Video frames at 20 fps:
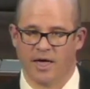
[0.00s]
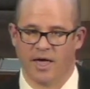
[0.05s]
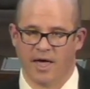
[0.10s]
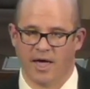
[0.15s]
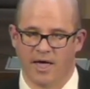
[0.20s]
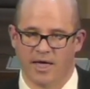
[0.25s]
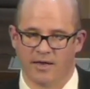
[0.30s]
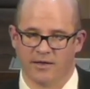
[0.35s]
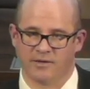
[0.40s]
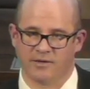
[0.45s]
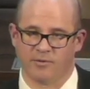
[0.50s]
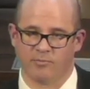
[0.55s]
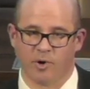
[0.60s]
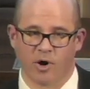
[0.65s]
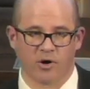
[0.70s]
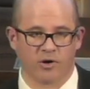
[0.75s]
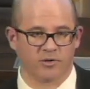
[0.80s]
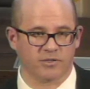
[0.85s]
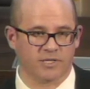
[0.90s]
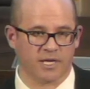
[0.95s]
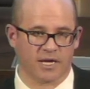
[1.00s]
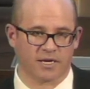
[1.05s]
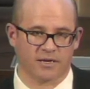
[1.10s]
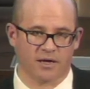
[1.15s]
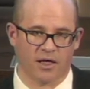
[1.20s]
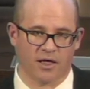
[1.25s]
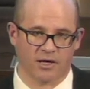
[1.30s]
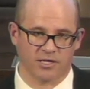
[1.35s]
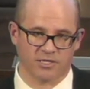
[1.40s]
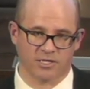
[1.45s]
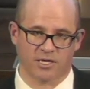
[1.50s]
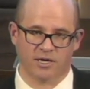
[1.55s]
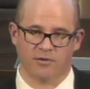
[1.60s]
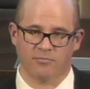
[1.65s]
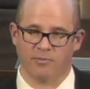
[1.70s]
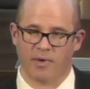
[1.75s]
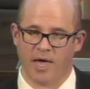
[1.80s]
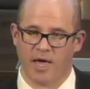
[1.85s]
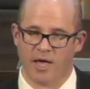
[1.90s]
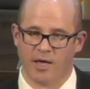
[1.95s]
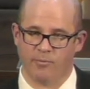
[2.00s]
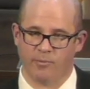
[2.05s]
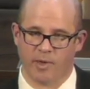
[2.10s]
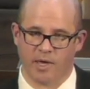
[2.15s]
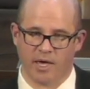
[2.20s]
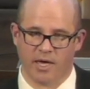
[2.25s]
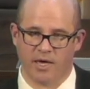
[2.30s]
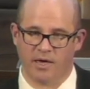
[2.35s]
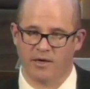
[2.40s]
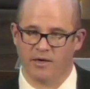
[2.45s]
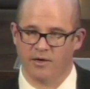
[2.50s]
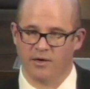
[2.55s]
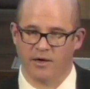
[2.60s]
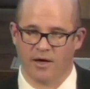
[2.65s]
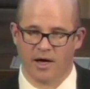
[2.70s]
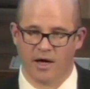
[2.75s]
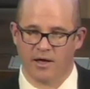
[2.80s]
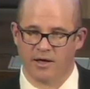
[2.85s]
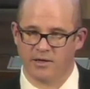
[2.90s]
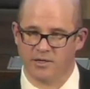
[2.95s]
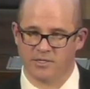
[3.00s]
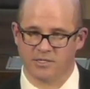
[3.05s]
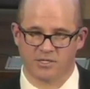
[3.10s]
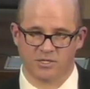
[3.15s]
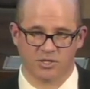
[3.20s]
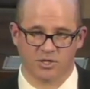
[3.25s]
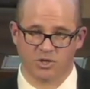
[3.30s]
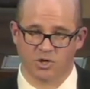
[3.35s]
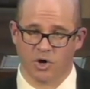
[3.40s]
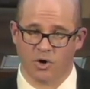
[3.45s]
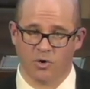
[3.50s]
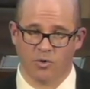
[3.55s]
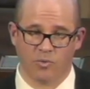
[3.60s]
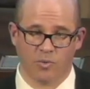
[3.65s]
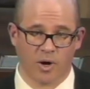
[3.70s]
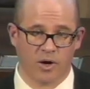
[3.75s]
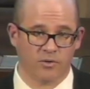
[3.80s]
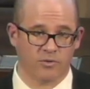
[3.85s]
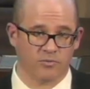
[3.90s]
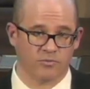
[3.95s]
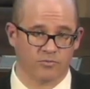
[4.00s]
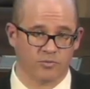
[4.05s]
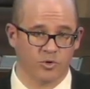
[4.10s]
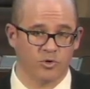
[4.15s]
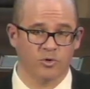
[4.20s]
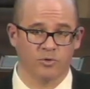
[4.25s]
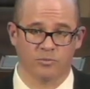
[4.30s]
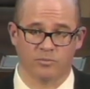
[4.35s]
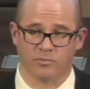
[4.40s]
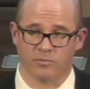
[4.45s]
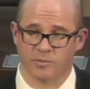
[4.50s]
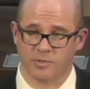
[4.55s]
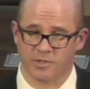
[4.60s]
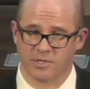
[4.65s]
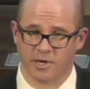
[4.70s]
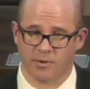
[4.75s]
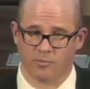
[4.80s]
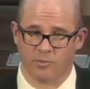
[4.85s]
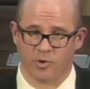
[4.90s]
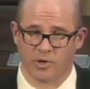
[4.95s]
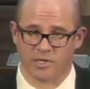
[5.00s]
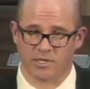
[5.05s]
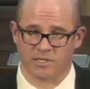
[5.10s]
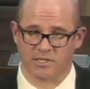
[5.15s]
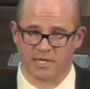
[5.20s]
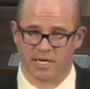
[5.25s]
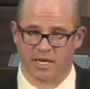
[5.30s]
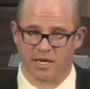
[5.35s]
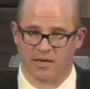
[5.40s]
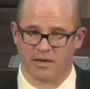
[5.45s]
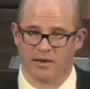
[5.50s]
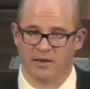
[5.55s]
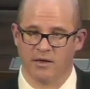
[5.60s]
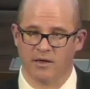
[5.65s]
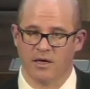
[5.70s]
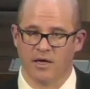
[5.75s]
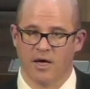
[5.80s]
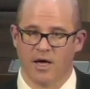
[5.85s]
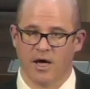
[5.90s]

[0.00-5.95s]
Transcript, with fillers: And tomorrow's technology may be show what room someone's in.